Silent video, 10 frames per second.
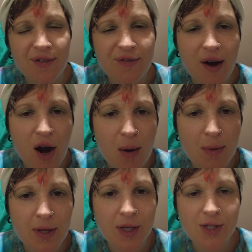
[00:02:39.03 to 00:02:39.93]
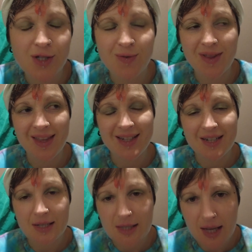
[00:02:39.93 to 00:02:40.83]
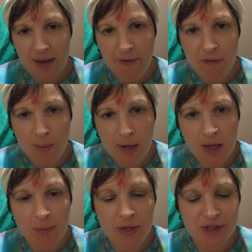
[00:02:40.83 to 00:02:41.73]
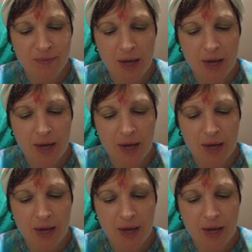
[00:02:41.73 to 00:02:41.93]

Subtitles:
Fireplace. So what they did is they gave everybody a piece of